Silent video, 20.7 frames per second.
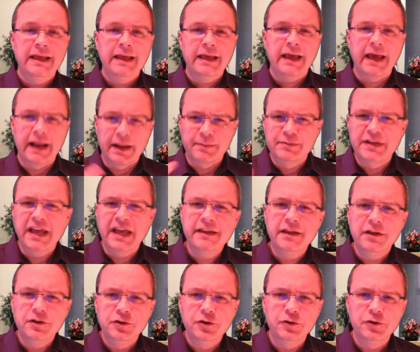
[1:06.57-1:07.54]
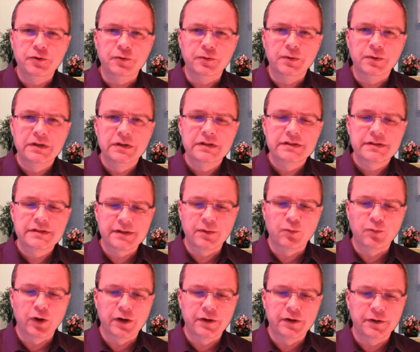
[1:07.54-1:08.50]
and I'm taking you
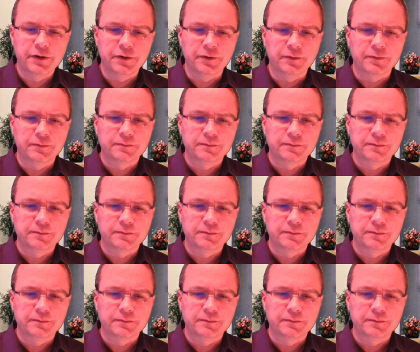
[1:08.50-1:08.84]
somewhere new.